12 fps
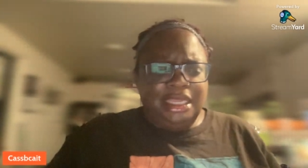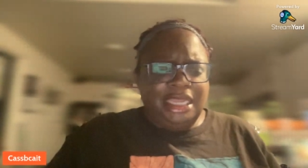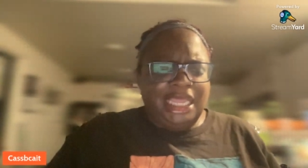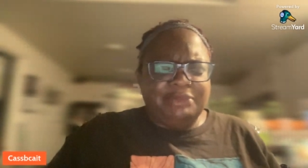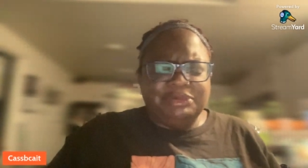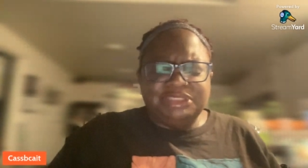
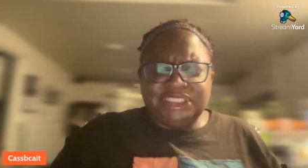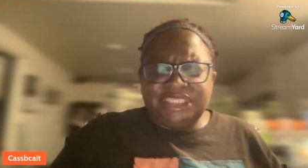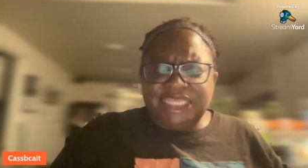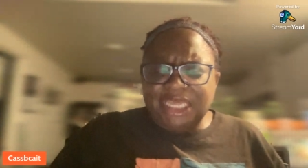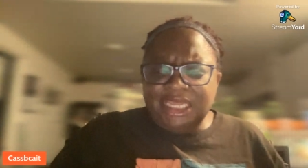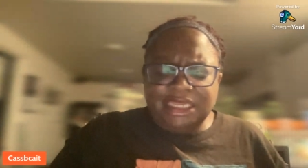I was
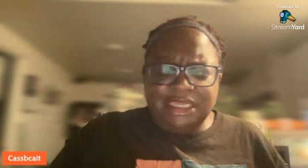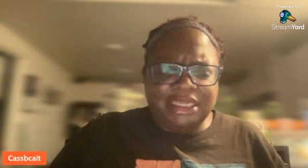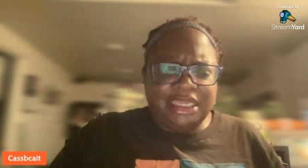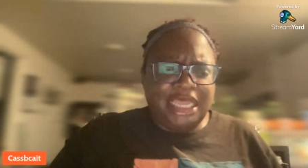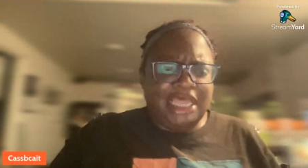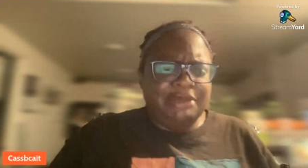
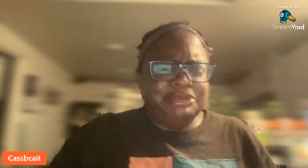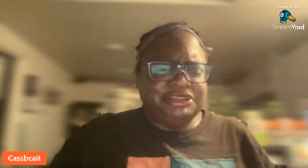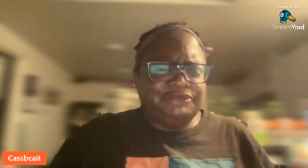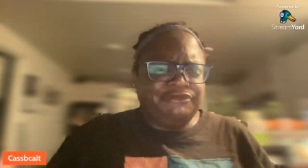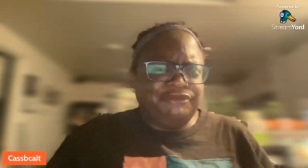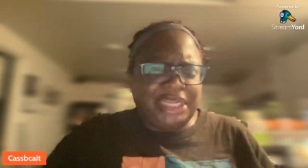young. I was
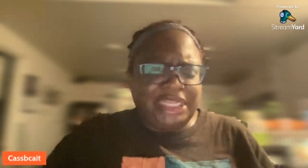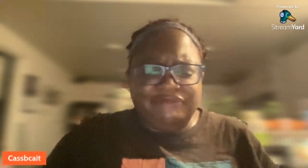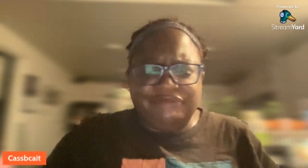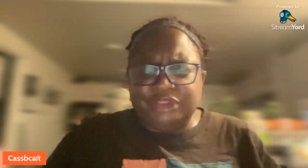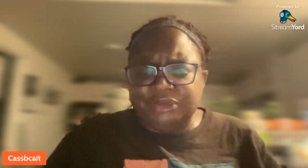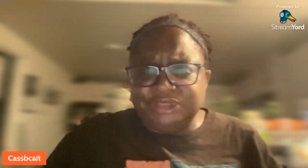afraid of
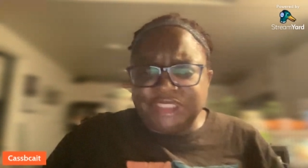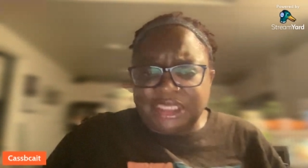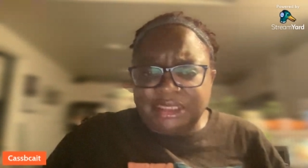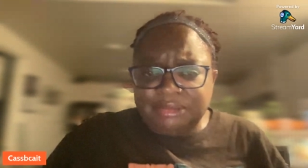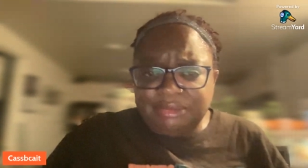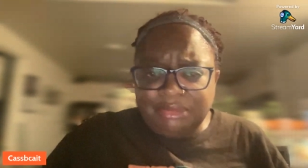
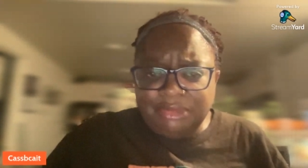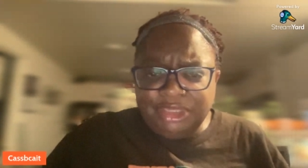losing,